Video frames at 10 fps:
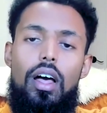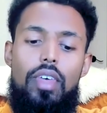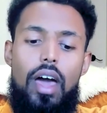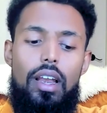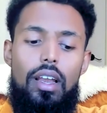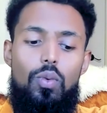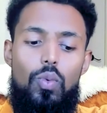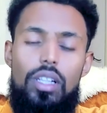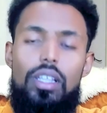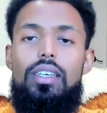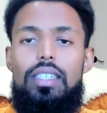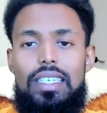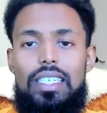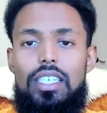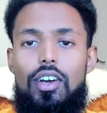that really is
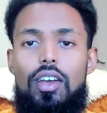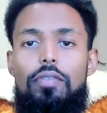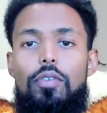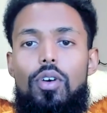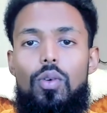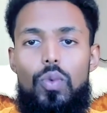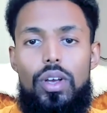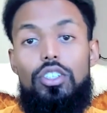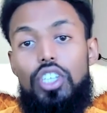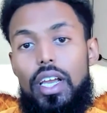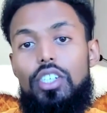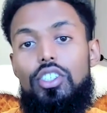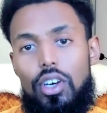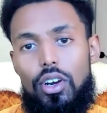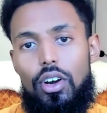necessary for real change
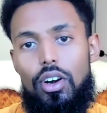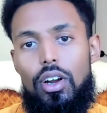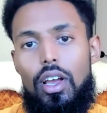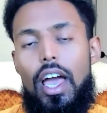to occur,